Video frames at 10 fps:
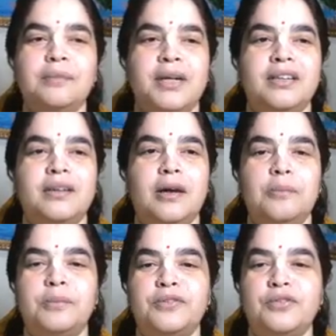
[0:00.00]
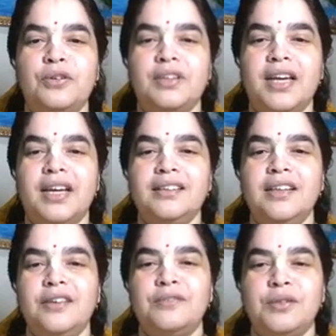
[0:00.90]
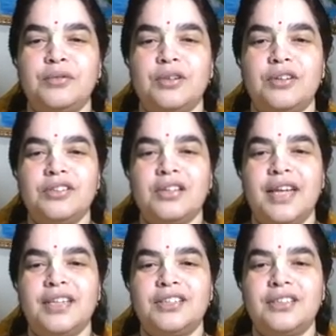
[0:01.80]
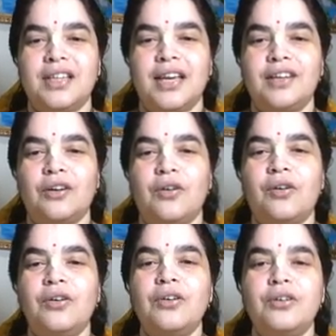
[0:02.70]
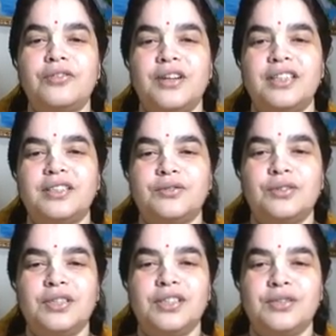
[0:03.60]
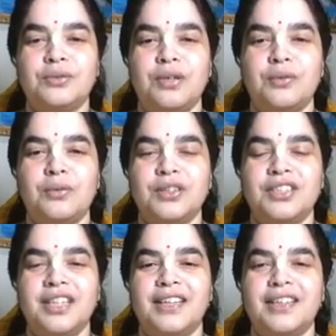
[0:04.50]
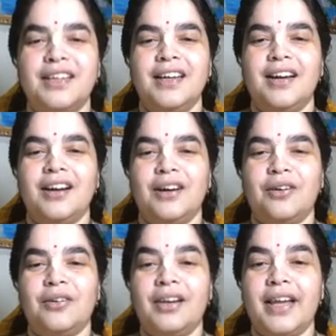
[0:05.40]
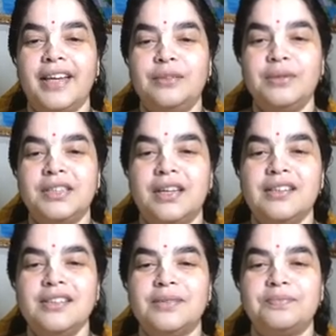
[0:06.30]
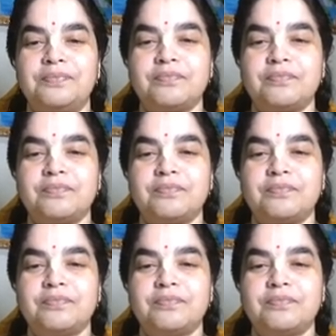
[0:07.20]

But before that, we would also like to thank all of our devotees who are watching online with us.